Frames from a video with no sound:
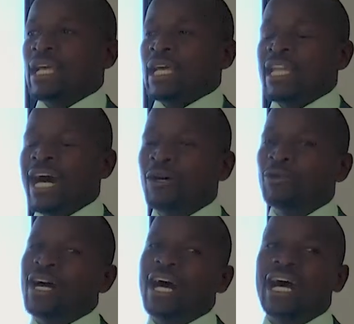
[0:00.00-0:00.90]

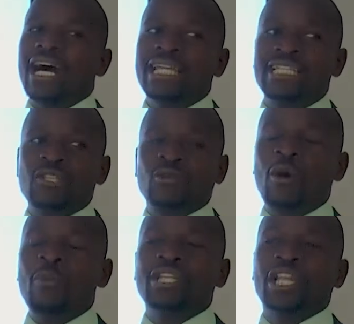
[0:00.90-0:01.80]
Now, it is
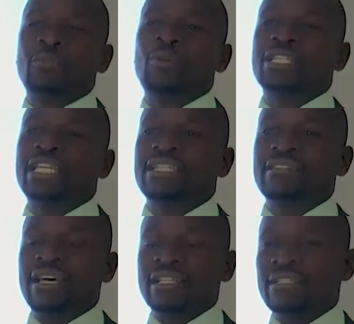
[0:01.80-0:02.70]
commonly
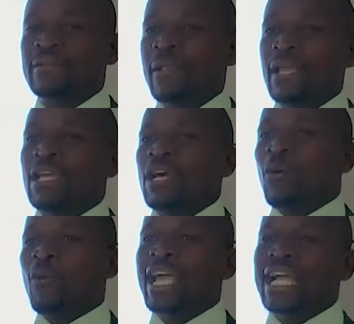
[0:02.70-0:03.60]
reported that
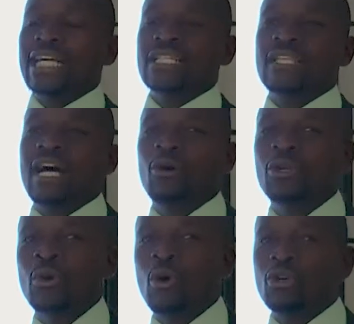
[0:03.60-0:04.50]
workers are
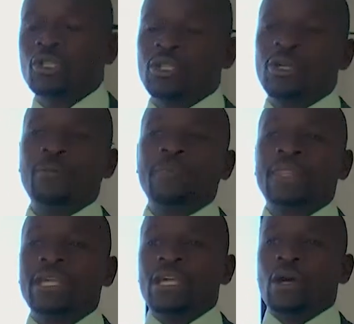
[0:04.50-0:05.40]
on
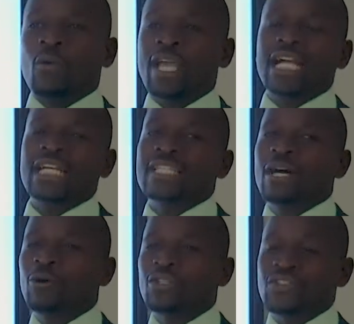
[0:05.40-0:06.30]
go-slow, workers
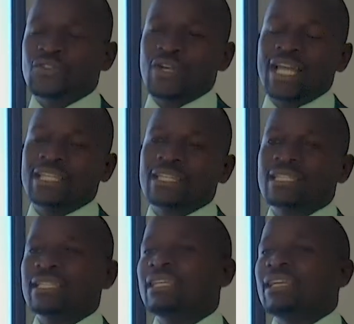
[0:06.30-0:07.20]
are on
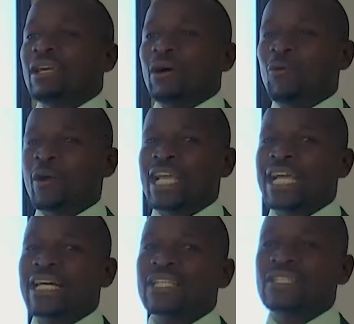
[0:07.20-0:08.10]
strike,
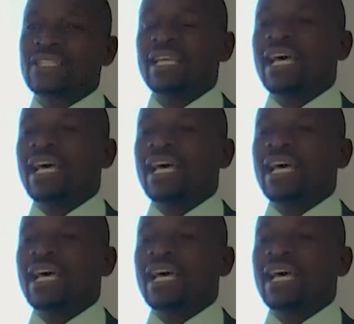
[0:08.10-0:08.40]
workers